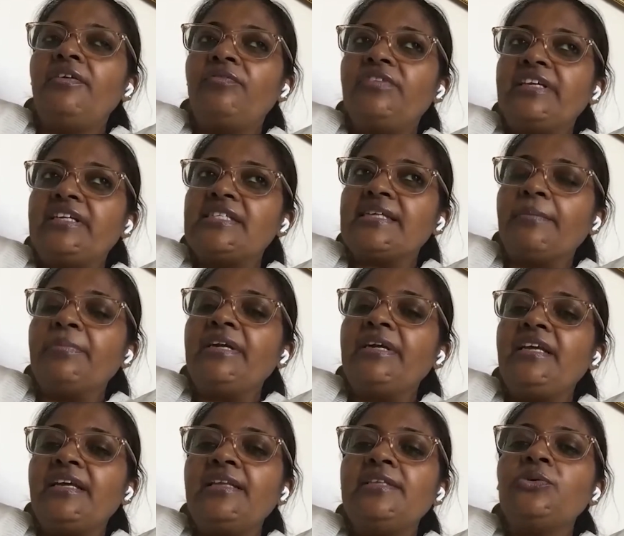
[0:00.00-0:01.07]
If there is
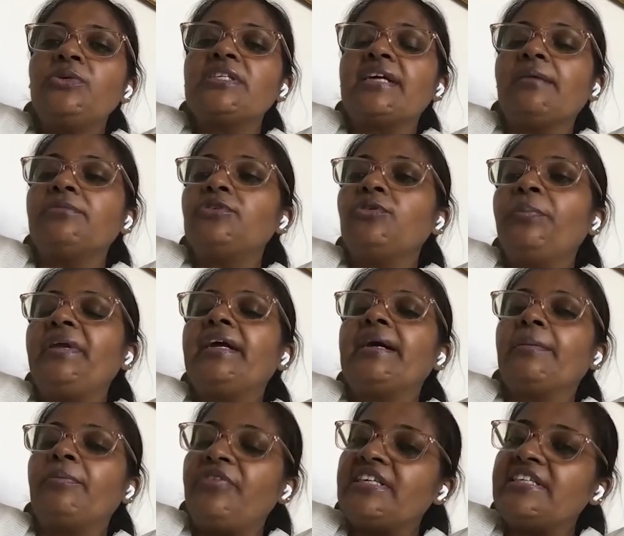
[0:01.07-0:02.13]
somebody else who's come to
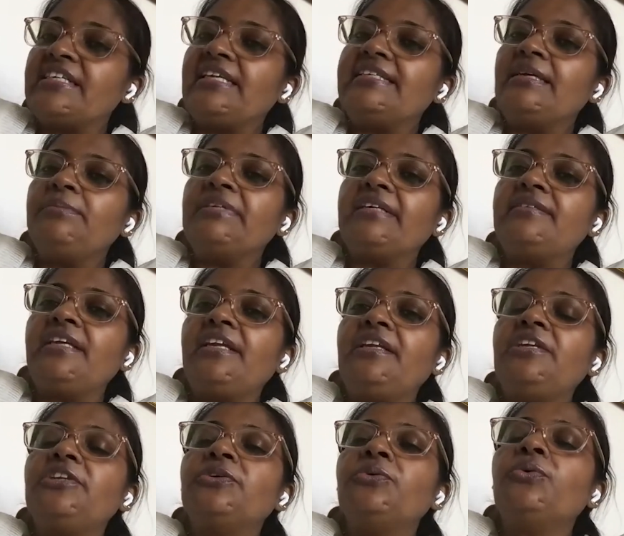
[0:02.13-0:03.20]
pick up, we tell them that they
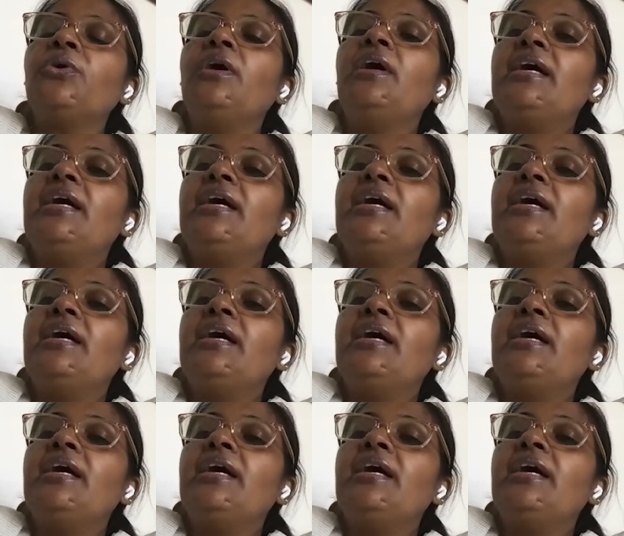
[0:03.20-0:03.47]
need to